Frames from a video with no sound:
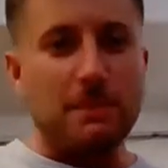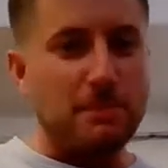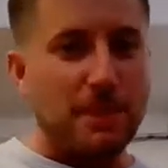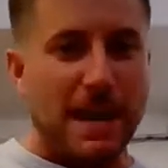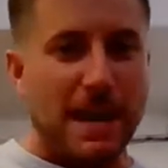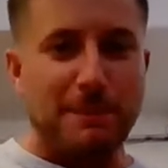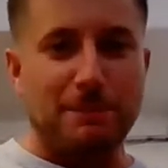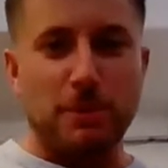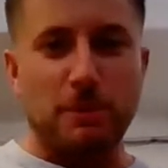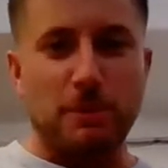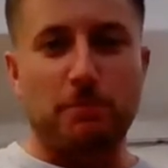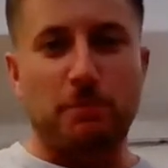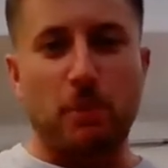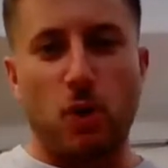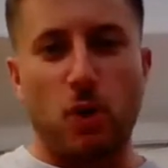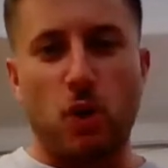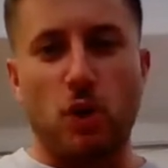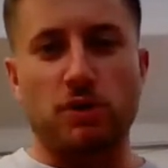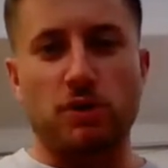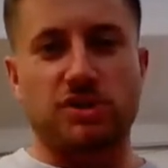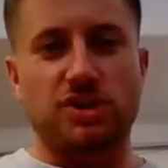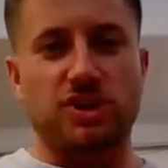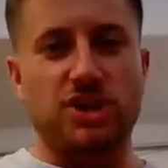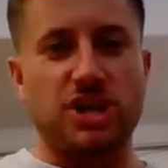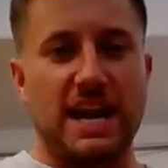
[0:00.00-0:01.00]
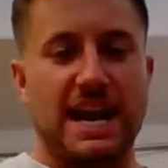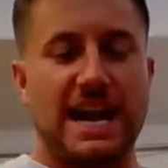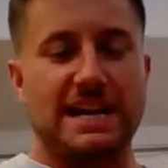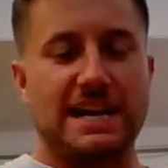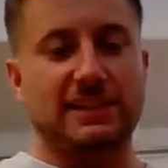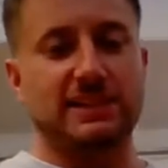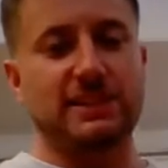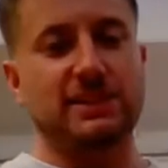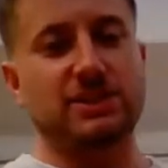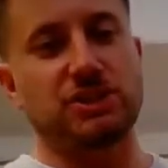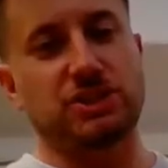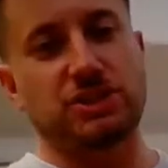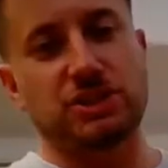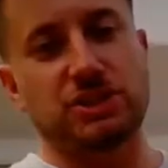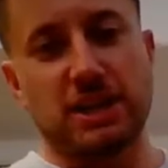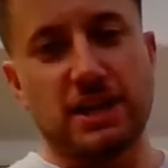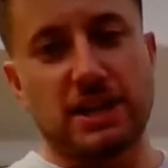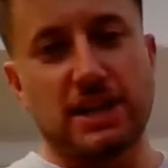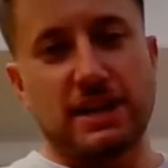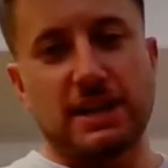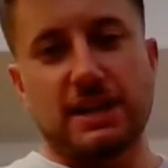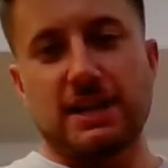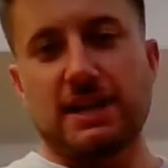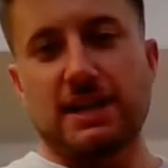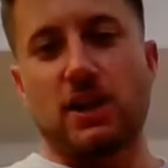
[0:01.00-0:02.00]
Paper ball challenge.
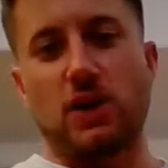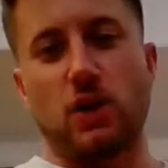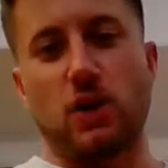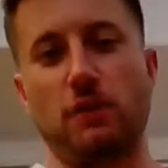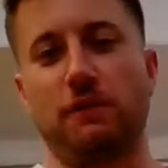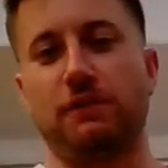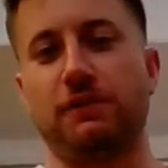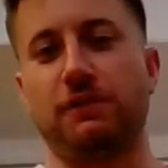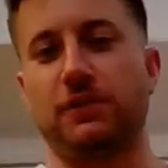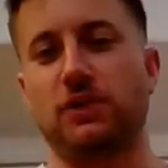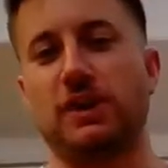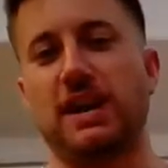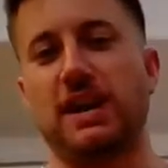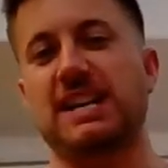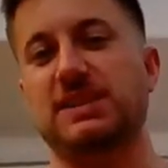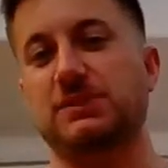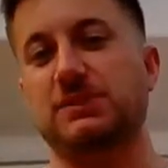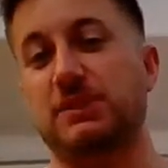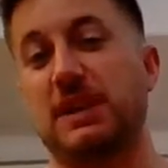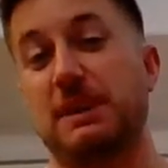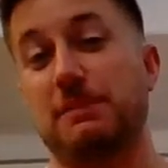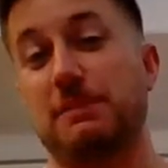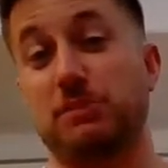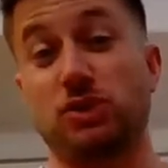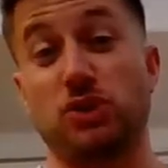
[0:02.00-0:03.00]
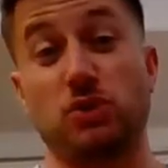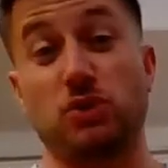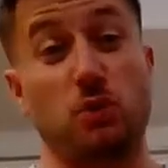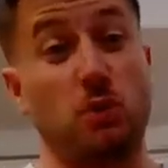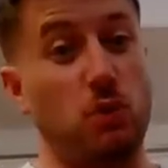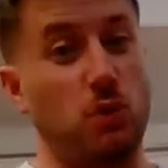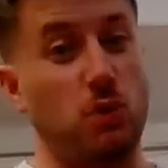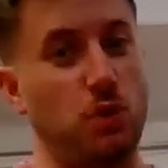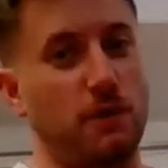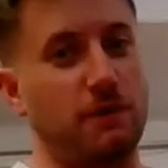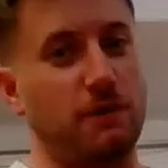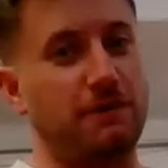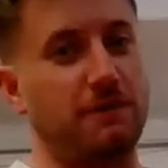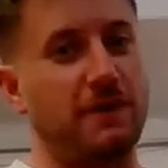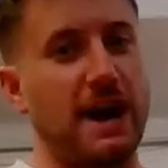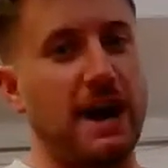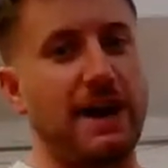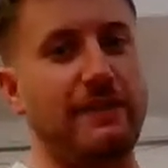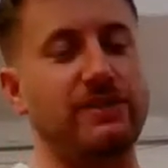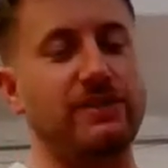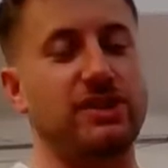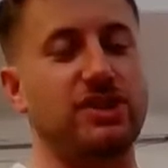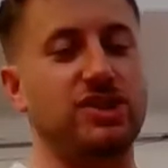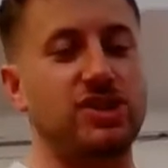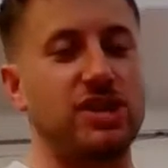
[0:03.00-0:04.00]
Hopefully you guys were able to do all
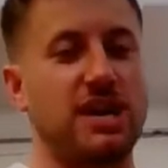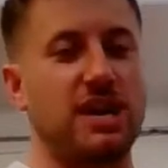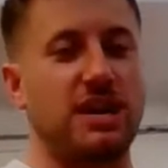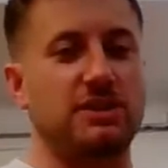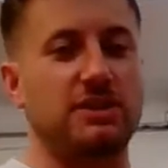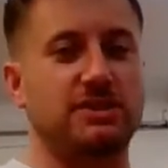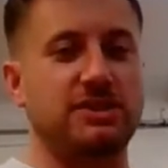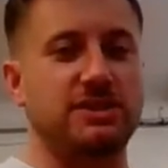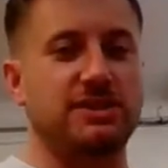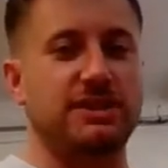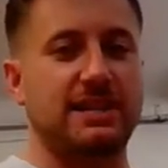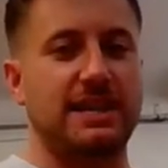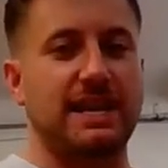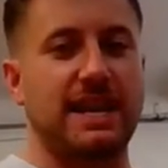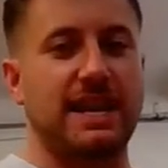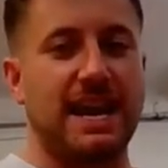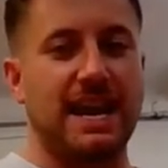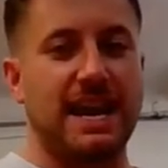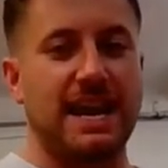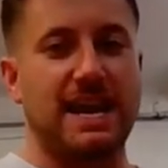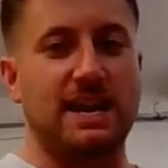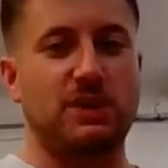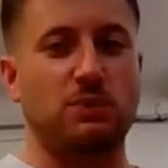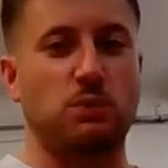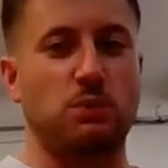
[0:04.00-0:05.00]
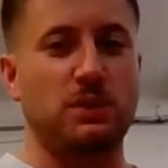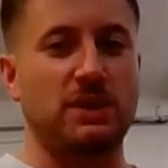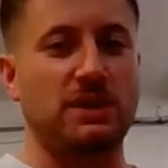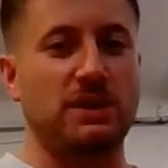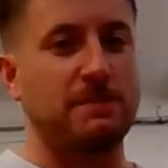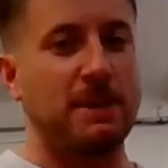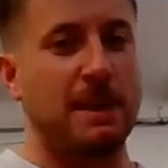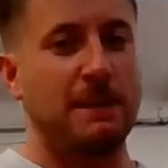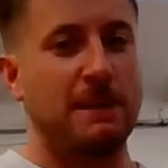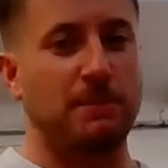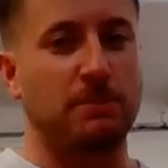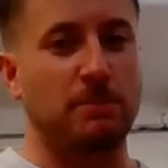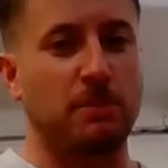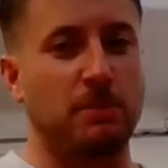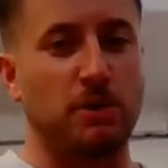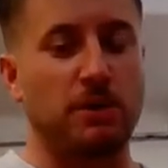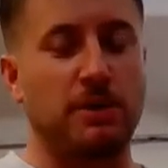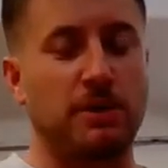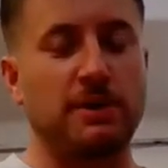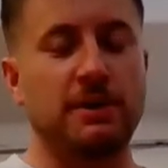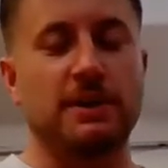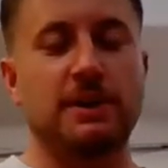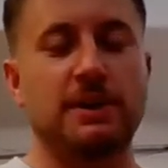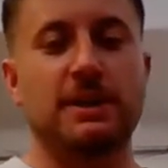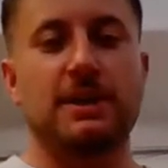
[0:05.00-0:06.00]
5 of the challenges that I had with the paper
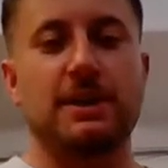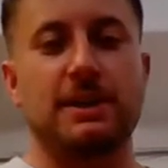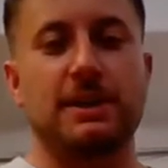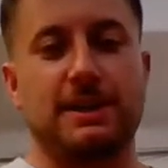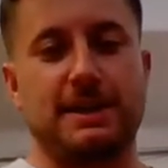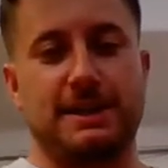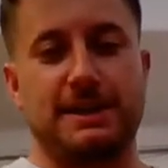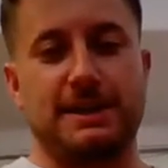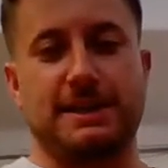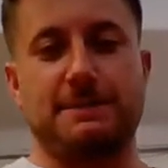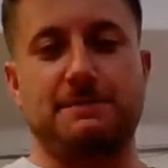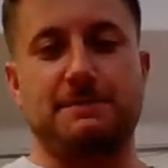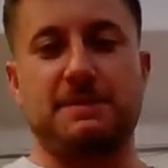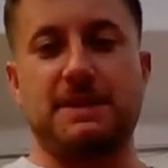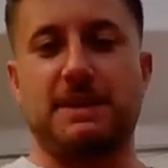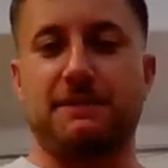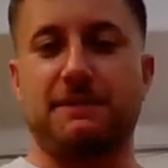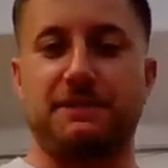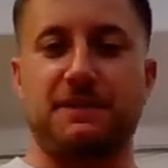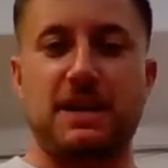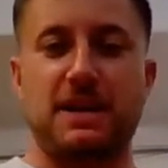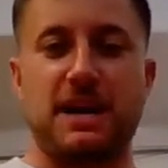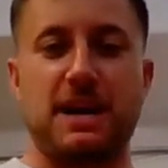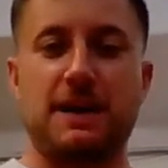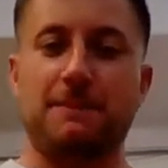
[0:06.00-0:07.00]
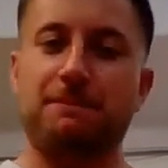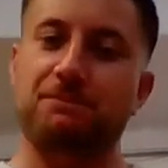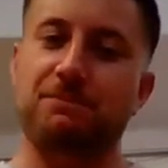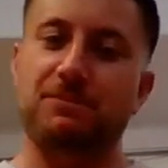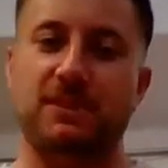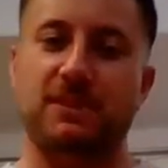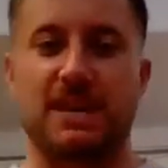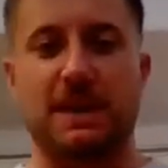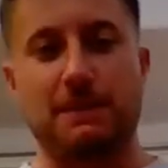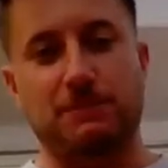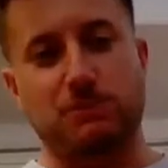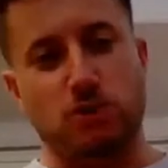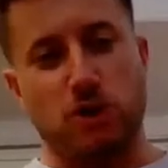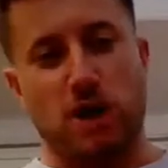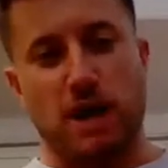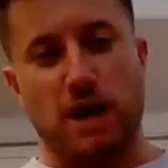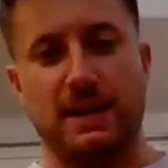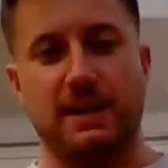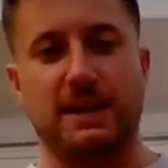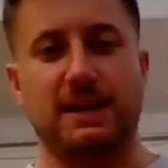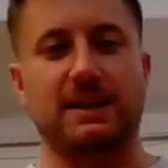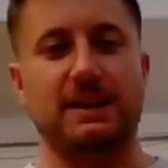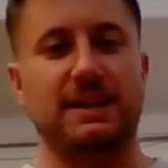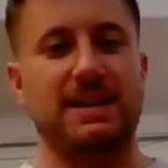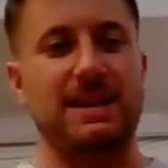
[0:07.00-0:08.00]
ball. If not, keep
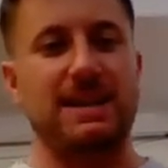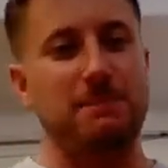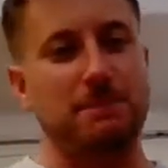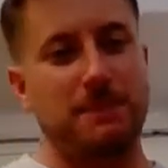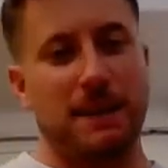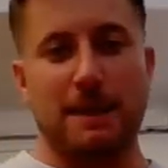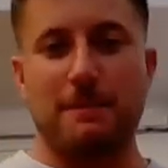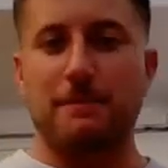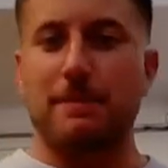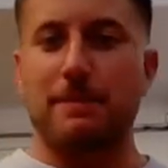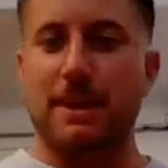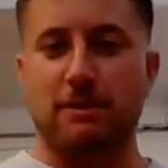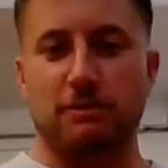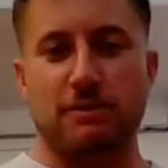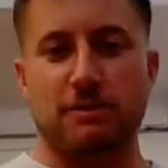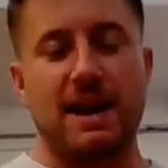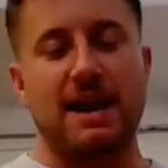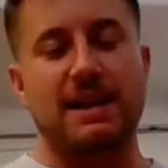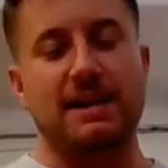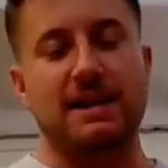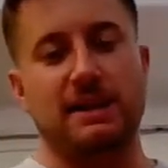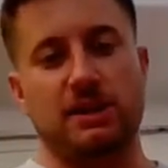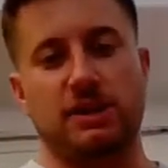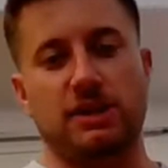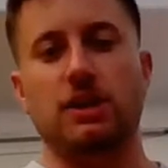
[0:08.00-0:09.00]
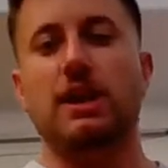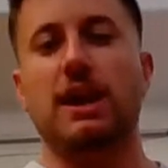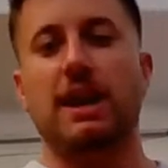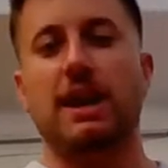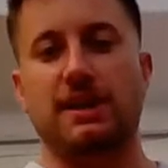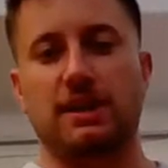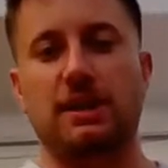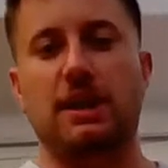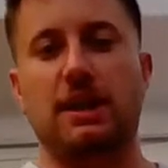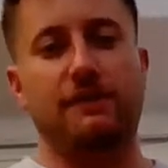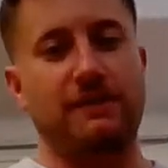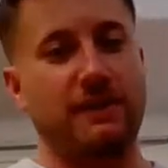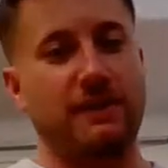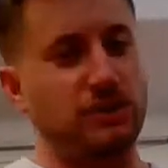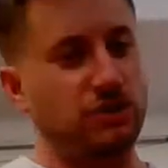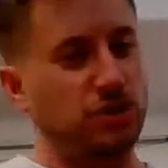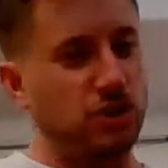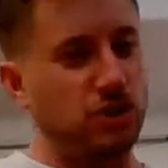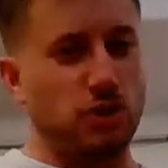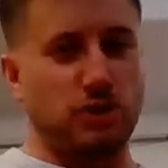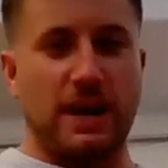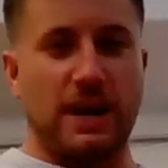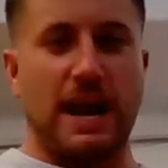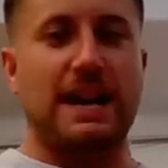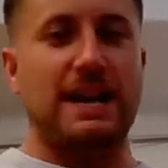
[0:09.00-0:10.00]
trying it, keep getting better at it, and
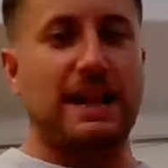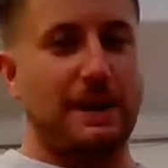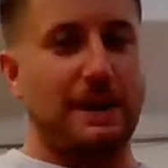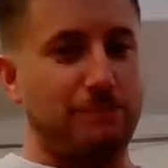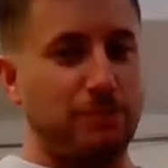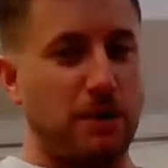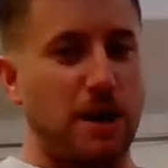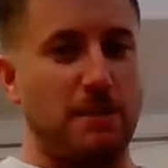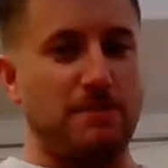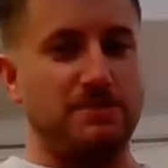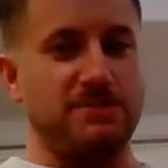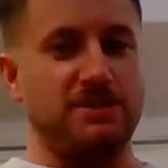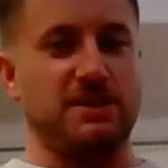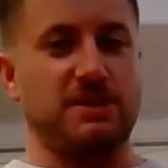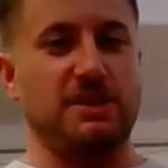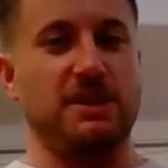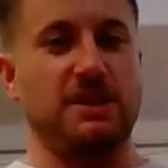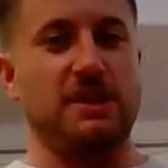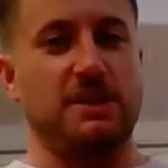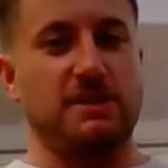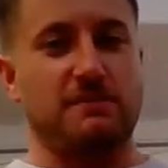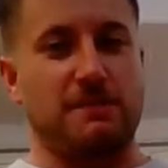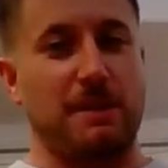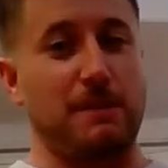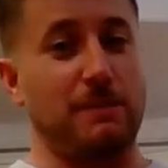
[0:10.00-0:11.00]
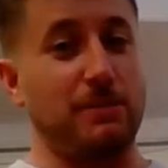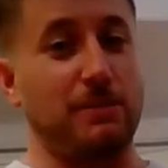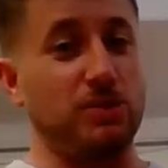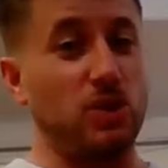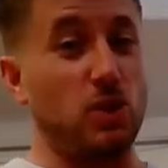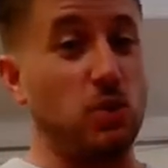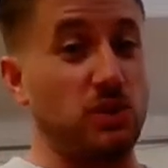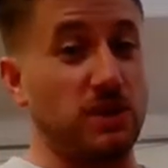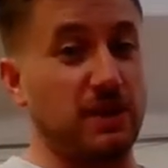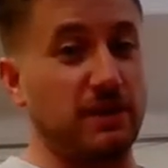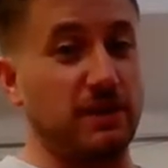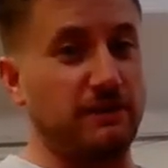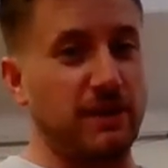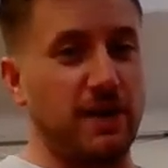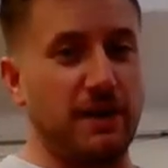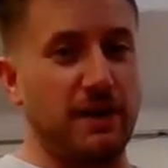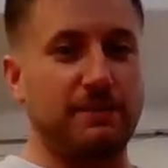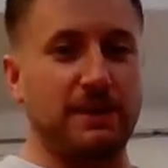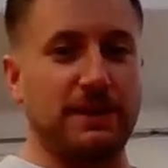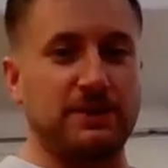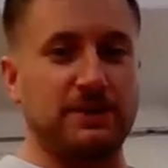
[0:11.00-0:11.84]
eventually you'll get it, I promise you. Remember, don't give up.